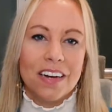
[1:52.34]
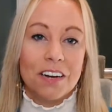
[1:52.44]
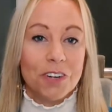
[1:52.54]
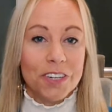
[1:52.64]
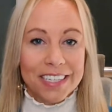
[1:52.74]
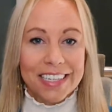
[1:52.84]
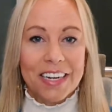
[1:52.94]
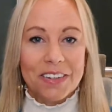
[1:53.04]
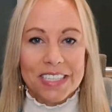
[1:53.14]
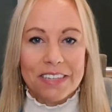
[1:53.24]
Ironically,
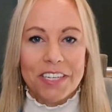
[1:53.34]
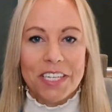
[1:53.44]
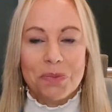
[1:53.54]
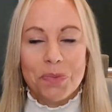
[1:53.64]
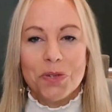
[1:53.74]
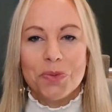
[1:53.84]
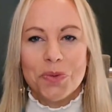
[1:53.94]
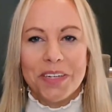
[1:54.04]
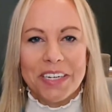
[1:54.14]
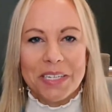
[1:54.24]
I was living in the Pilbara
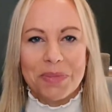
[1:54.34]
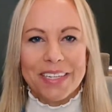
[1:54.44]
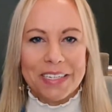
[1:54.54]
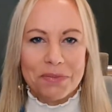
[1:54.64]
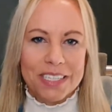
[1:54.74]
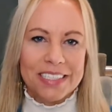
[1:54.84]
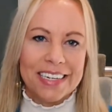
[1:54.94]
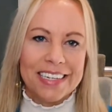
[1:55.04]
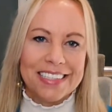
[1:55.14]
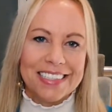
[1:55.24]
when I completed my
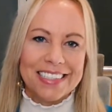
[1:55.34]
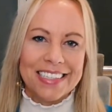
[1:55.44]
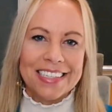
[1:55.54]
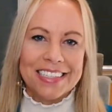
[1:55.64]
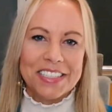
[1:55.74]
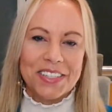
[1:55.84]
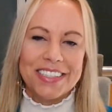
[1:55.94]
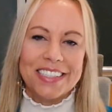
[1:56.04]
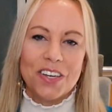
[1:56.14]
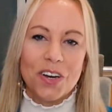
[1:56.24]
studies at Deakin, so I
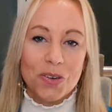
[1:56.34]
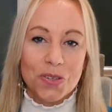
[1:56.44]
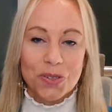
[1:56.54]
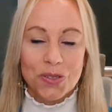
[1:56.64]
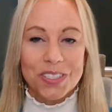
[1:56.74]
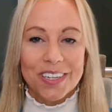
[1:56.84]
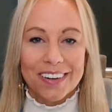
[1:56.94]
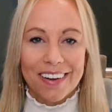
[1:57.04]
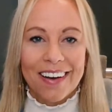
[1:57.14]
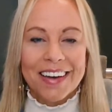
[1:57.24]
did the whole course
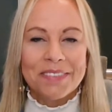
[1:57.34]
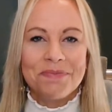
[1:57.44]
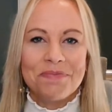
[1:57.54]
online.